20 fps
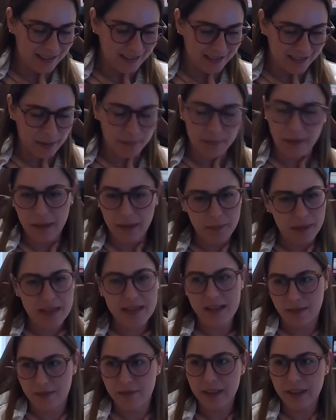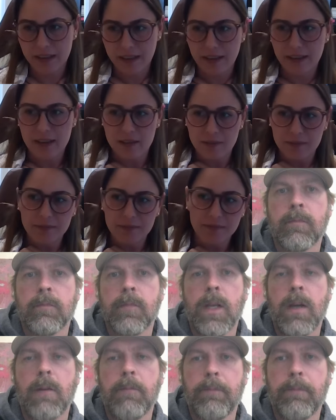there might be something there.
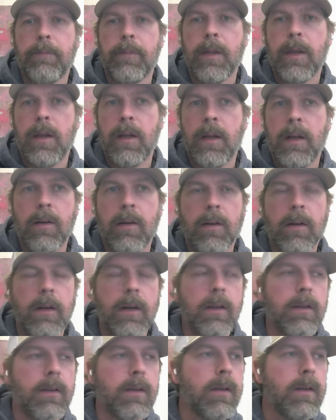Yep, I agree.